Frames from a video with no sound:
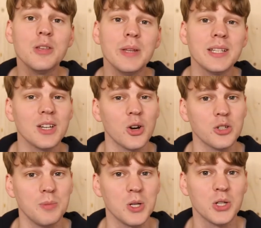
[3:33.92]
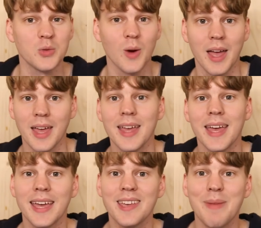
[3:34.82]
community contributions right,
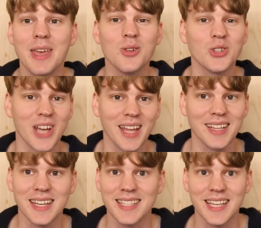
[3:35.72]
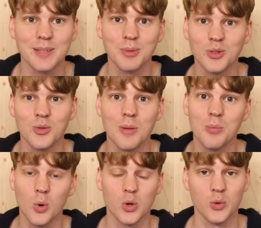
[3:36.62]
it can make your channel accessible to a
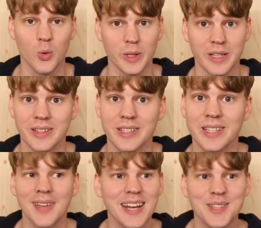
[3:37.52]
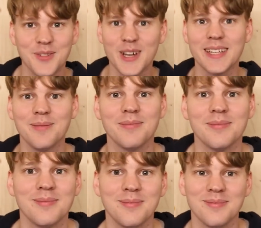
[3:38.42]
broader audience, and it's free.
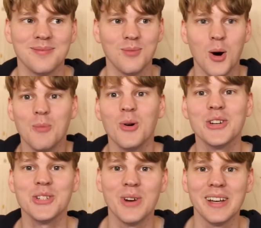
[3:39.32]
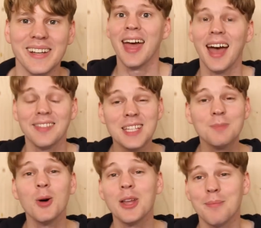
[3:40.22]
What more could you want? At this
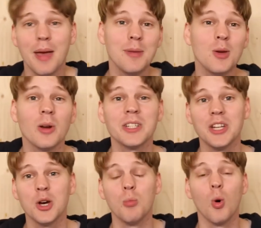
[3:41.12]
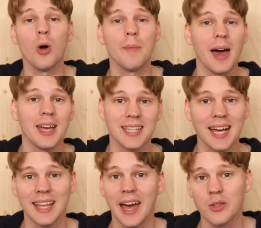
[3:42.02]
point, maybe you want to know more about
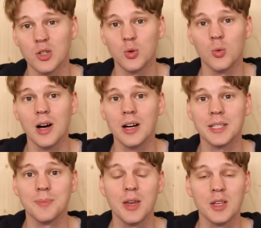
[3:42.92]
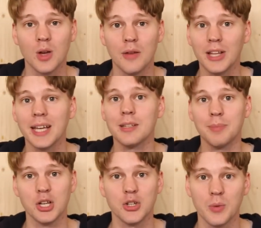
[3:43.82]
exactly how the tool works, so I've linked a
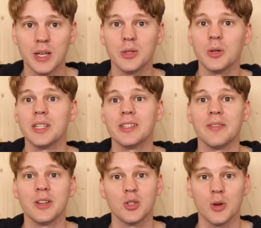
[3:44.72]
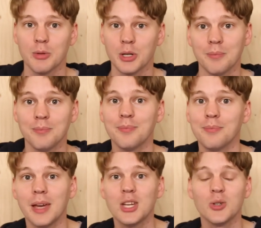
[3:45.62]
bunch of resources in the description.
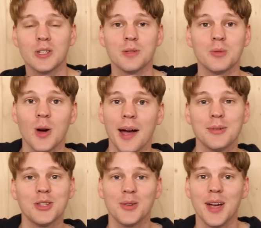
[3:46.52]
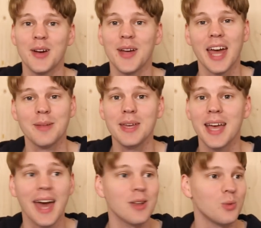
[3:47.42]
Make sure to subscribe to the Creator
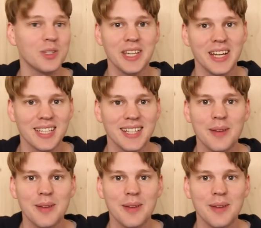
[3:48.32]
Academy, and we'll see you next